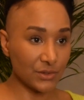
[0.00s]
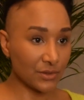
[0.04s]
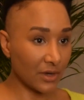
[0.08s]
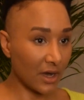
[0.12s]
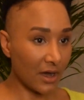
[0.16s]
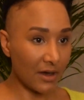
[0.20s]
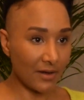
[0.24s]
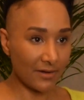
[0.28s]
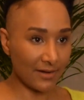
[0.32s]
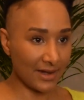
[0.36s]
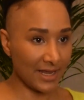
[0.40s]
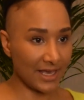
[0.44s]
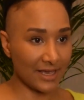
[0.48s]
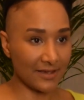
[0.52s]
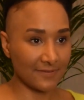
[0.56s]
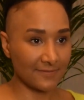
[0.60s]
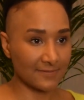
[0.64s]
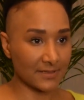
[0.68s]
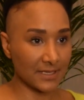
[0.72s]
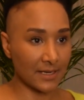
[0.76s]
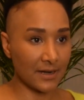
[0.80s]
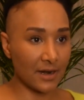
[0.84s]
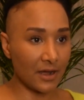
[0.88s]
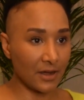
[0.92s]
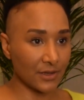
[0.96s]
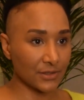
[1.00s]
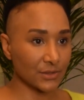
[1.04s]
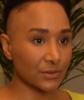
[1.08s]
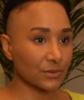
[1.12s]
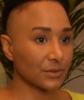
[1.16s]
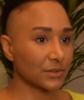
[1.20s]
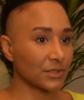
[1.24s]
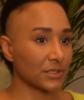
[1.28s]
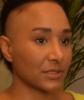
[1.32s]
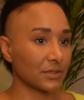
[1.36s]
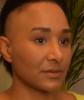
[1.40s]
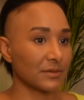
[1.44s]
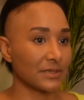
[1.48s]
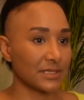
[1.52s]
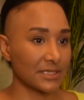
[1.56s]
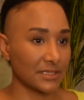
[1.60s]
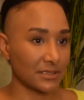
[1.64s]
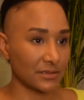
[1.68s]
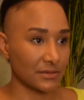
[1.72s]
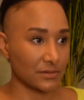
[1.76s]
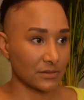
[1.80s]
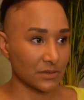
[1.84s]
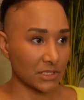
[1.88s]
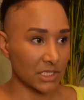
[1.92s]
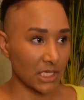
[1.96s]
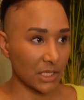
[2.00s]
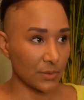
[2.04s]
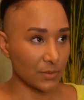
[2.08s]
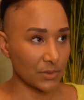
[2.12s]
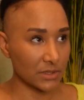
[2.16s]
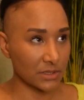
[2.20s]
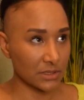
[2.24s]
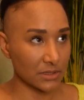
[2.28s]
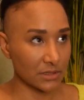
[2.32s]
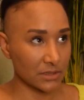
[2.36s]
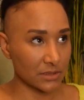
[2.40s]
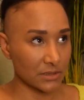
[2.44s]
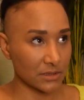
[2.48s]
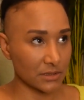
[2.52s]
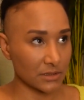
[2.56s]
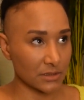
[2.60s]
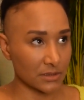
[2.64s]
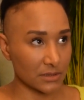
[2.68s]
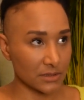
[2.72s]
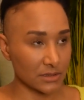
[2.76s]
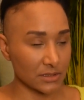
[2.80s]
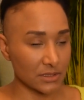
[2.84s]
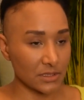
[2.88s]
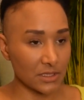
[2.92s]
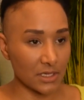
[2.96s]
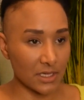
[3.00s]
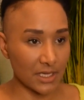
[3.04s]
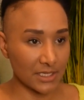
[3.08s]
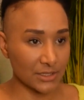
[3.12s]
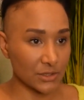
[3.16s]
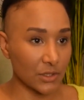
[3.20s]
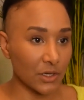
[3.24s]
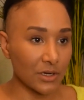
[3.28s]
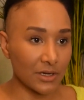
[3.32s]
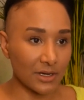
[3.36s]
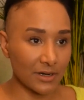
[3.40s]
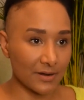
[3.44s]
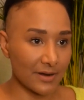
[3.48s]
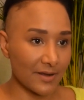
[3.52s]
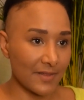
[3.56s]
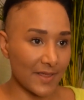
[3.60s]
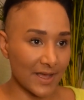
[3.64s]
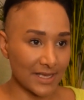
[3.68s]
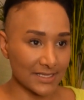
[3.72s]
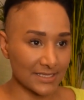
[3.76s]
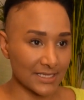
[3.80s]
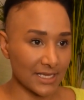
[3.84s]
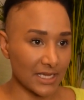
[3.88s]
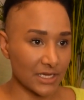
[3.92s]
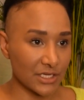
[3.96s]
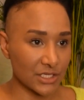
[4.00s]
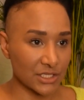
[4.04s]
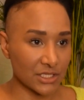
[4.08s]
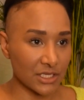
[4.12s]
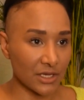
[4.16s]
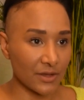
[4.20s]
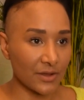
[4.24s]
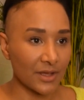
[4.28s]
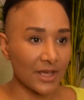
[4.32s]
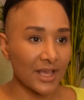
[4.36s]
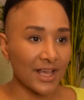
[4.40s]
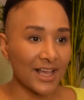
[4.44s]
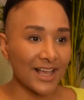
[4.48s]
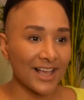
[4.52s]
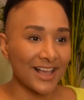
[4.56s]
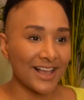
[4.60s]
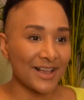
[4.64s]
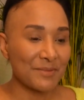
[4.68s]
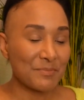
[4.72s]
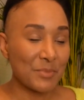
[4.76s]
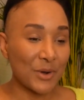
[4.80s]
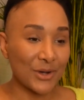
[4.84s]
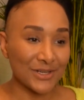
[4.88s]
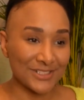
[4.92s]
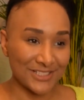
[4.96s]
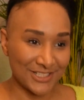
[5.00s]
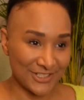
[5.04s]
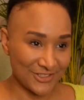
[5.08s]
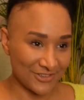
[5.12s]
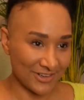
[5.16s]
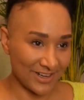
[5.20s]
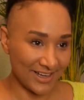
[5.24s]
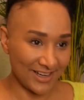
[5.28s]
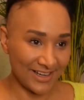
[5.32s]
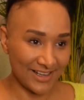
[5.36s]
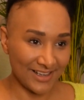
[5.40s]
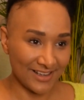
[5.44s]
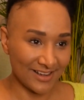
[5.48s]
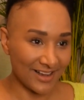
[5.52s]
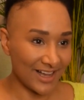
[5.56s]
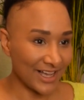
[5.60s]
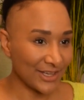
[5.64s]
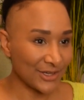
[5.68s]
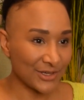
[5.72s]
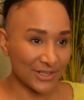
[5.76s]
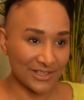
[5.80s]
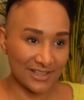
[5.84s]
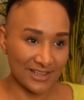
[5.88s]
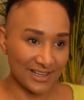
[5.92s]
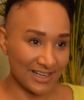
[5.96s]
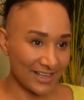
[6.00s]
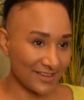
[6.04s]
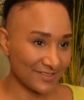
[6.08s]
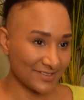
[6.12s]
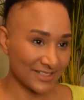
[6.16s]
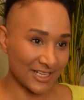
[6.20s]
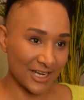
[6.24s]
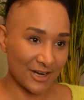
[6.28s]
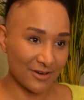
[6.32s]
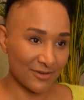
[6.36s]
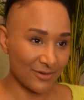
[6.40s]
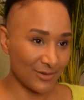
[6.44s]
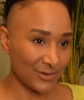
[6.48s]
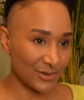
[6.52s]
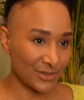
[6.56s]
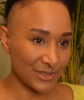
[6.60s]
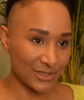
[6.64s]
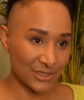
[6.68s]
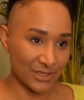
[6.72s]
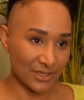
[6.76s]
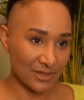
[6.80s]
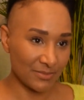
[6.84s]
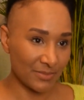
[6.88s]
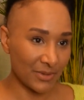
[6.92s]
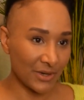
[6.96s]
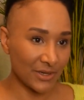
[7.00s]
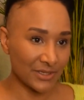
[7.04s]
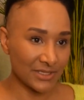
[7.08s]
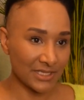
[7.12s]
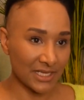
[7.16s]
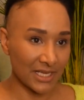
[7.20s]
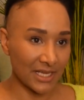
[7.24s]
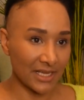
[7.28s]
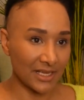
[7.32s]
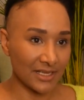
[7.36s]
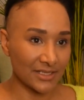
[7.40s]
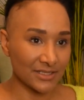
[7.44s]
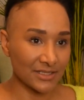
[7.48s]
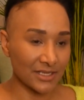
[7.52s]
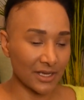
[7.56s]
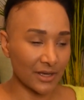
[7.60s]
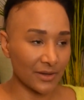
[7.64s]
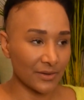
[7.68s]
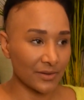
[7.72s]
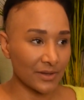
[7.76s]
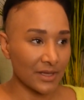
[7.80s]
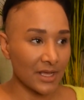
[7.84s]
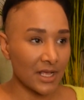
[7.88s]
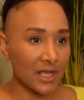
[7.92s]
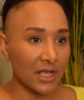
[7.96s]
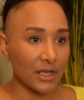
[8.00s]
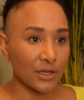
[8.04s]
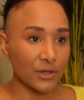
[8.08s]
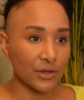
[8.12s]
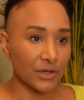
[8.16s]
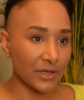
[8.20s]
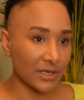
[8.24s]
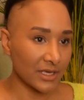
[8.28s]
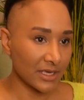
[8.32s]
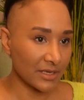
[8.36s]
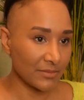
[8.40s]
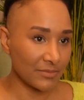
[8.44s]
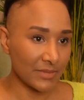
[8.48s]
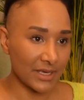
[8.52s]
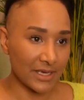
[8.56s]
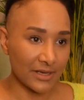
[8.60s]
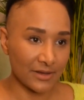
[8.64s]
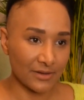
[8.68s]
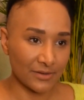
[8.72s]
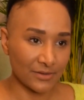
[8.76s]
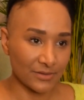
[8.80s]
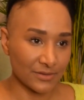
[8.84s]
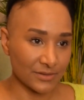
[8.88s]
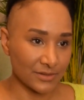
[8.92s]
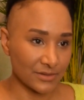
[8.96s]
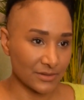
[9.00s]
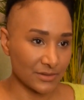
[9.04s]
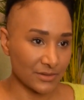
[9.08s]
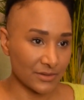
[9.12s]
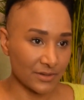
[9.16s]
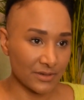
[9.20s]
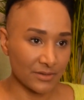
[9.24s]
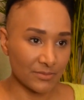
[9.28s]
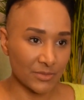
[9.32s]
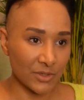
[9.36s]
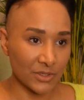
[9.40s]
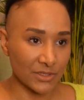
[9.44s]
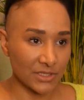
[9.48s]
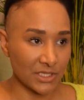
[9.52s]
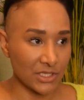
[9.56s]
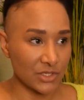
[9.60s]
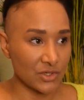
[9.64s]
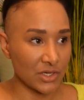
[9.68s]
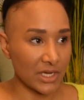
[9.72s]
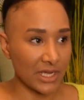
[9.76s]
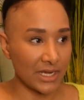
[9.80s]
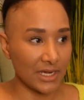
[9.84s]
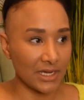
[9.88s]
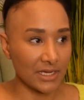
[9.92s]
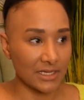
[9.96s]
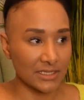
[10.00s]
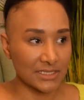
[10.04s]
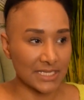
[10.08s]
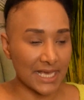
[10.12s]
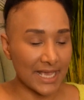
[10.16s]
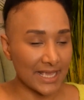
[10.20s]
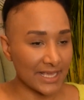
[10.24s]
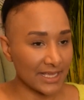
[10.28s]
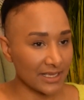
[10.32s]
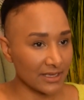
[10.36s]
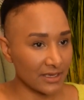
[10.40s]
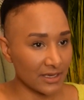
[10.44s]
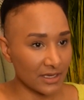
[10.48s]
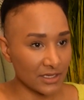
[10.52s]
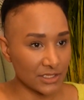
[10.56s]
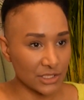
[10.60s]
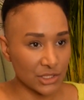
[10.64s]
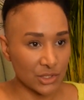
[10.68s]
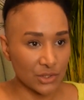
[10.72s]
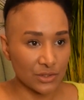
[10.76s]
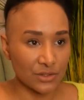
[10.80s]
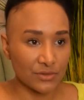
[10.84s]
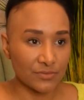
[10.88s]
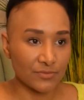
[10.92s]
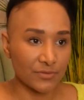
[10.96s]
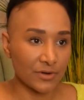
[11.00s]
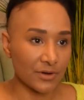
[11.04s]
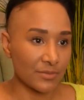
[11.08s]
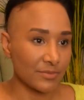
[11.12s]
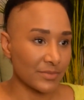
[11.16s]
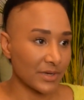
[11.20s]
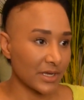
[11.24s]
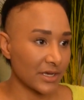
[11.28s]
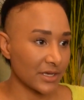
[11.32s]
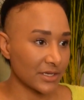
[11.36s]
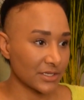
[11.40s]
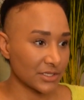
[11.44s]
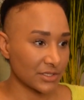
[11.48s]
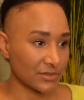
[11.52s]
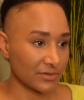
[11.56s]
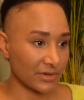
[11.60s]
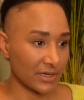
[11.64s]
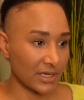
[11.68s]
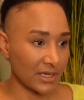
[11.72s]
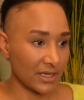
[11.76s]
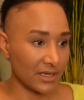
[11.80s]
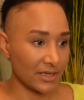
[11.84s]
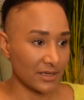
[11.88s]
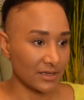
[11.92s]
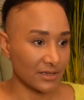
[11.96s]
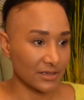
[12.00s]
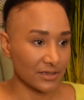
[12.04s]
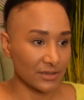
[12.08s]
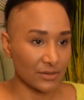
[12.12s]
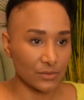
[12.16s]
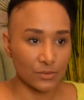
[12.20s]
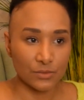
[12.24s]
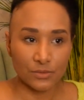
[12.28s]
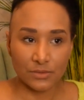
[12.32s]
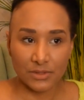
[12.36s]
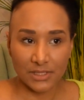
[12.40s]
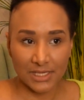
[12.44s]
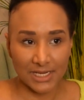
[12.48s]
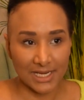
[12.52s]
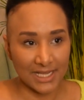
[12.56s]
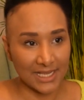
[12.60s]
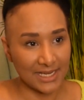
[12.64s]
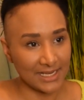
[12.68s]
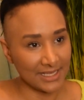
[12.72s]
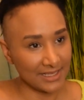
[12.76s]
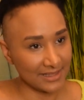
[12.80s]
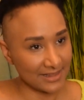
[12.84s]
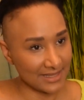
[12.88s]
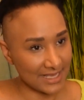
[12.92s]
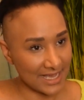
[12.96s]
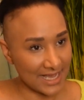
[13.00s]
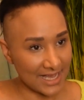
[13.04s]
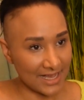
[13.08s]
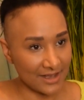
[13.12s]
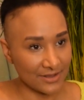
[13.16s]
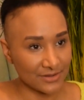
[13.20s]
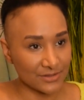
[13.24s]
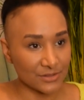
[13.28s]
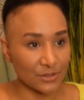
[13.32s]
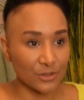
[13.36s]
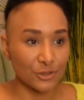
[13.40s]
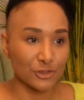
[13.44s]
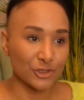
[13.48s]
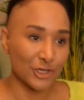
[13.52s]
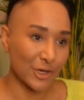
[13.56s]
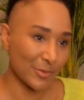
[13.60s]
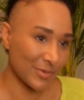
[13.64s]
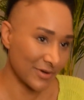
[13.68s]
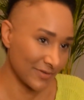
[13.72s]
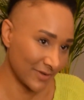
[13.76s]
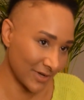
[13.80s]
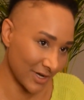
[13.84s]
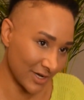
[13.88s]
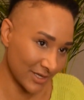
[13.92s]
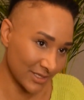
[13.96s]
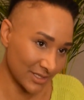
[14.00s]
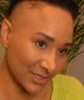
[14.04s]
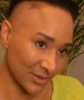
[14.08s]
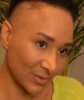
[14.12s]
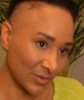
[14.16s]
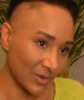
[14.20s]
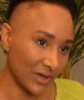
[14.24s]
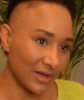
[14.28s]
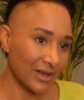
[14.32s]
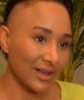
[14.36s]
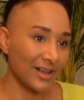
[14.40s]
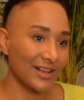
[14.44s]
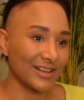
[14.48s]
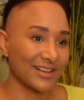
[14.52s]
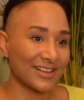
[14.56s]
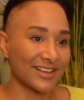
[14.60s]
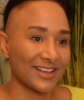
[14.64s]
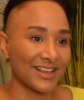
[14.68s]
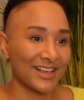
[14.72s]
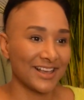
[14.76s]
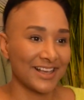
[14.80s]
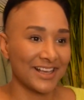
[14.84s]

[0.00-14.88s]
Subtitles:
you can't lift, and our daughter was a toddler at that stage, so potty training, I couldn't lift her onto the potty. So cooking meals, doing potty training, taking her to and from nursery, all the cleaning in the house, on top of going to work.